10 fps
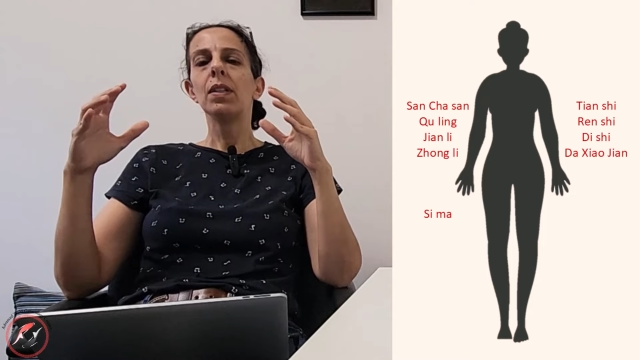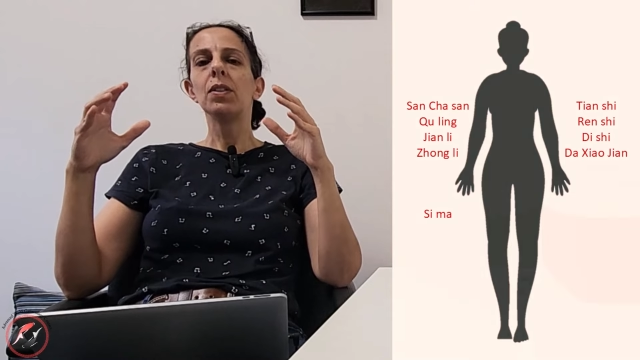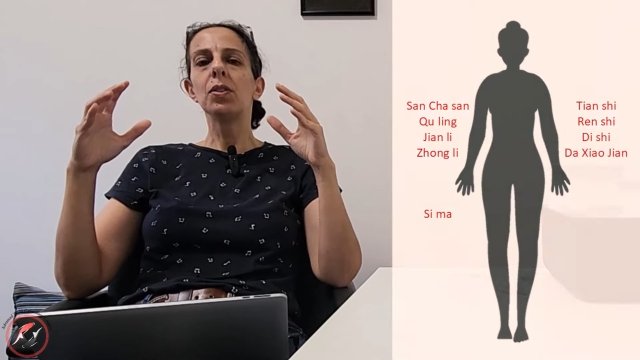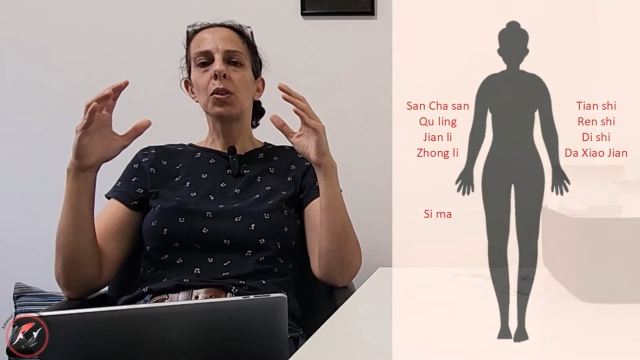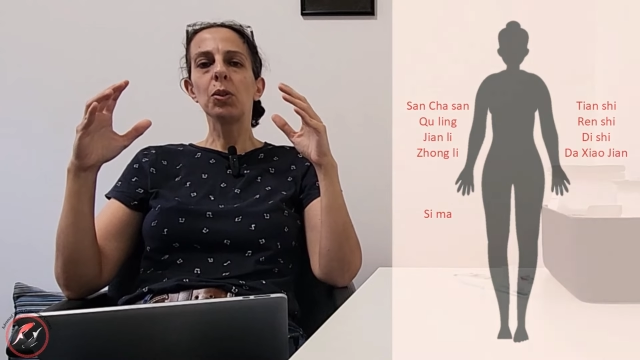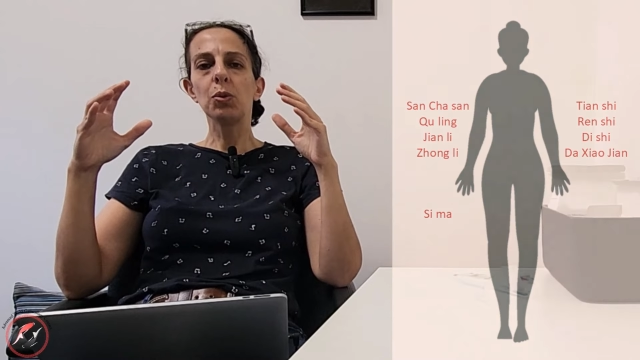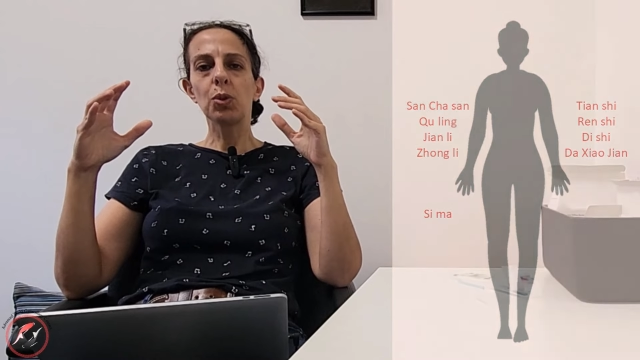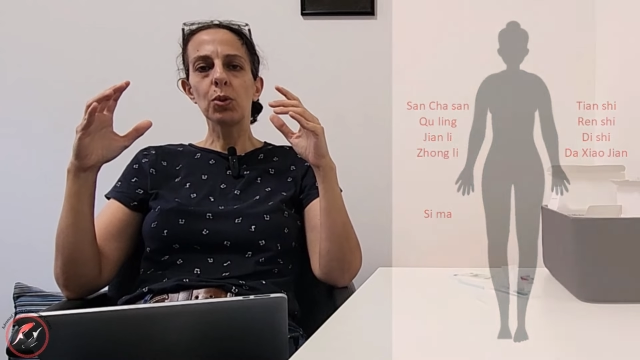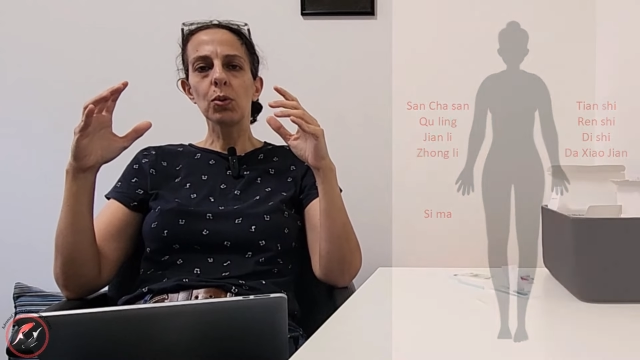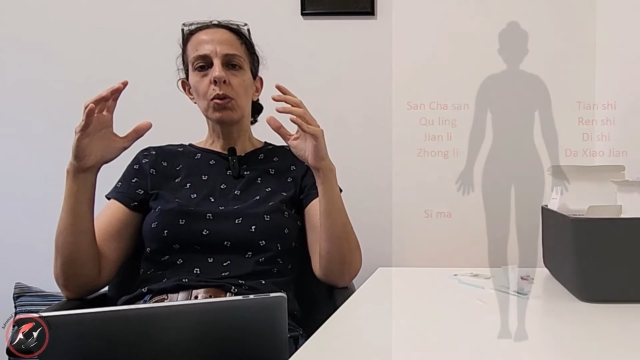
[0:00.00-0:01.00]
So you
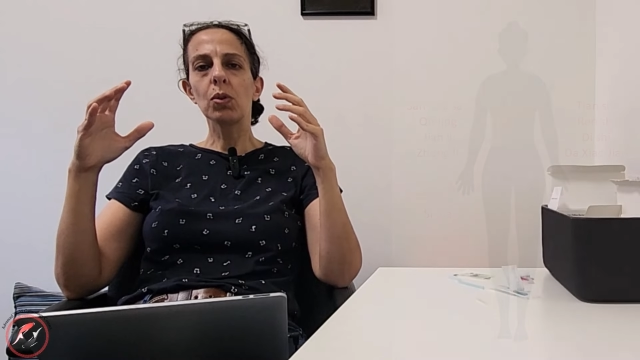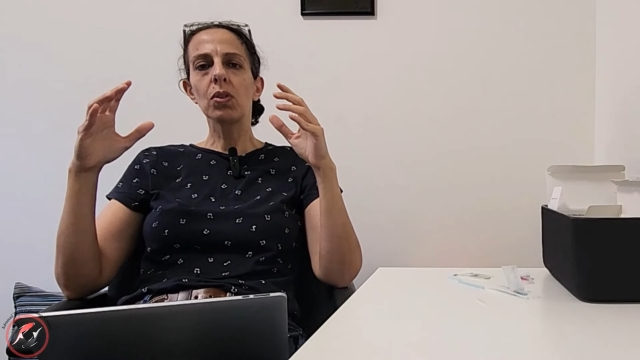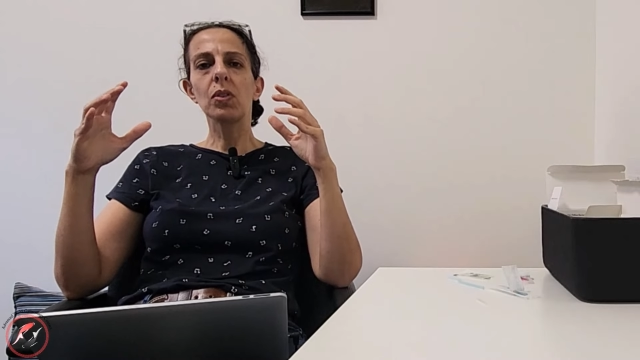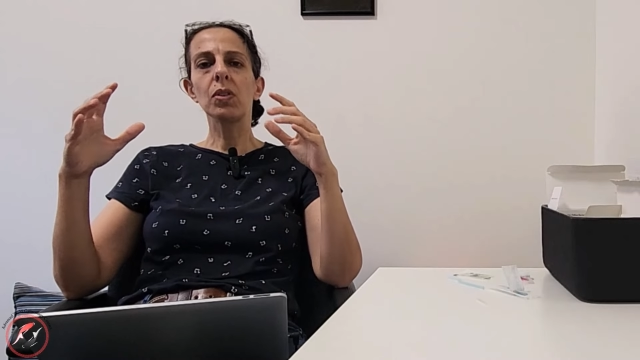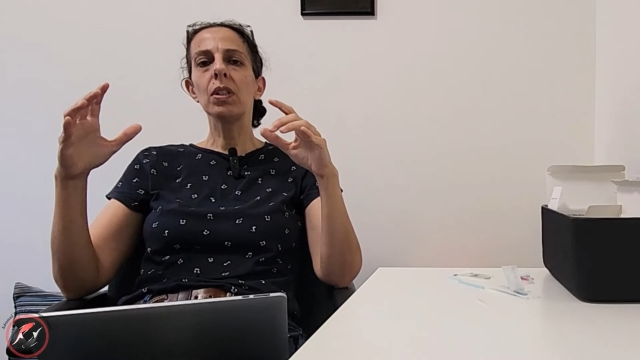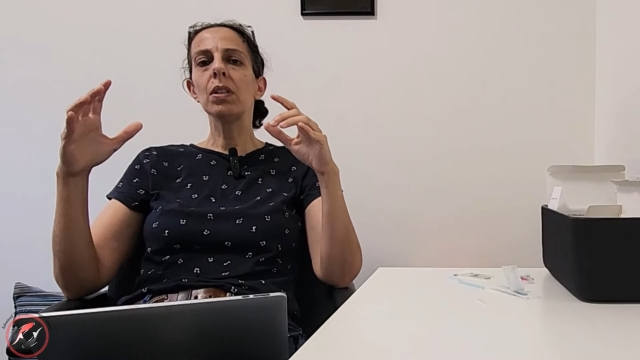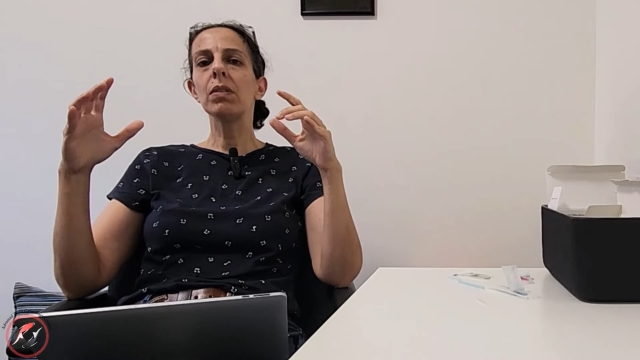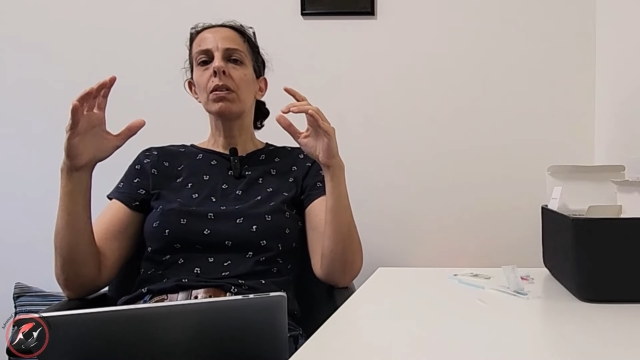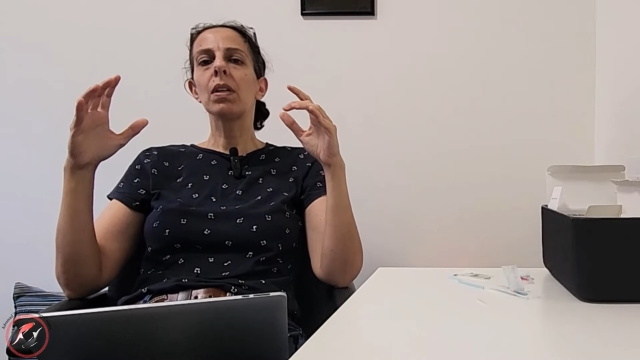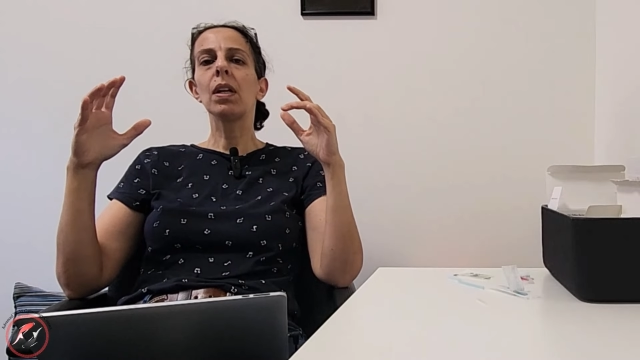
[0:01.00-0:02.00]
should consider